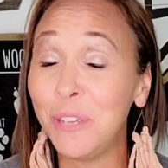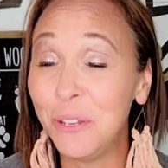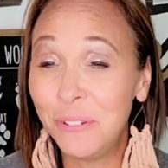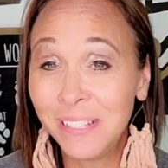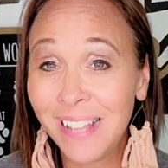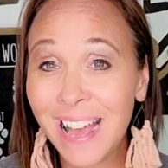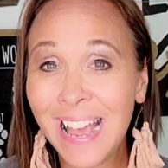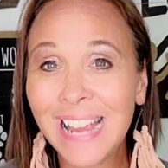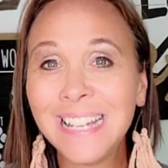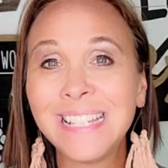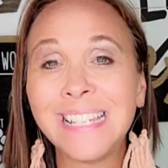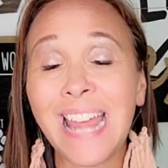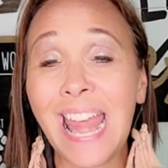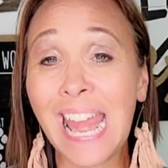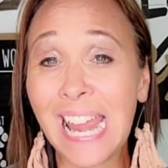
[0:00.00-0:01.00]

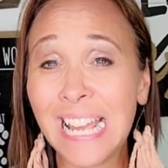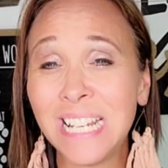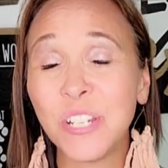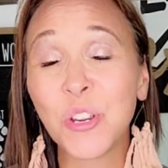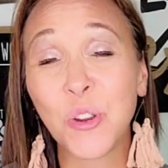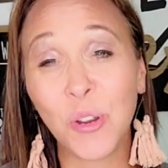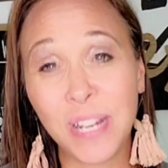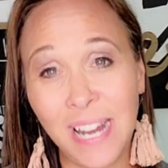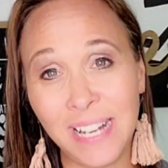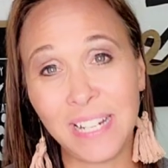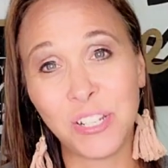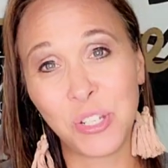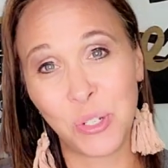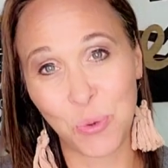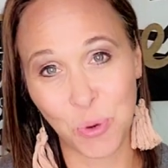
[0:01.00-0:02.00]
utilized and
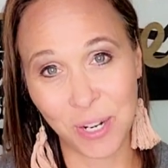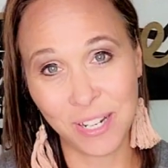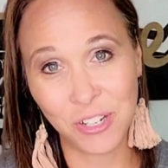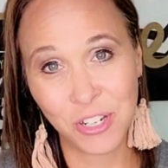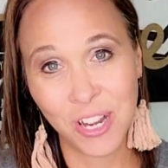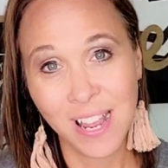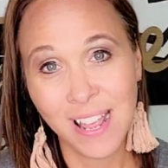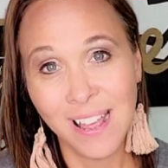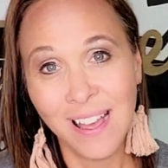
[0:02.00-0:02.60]
created storage.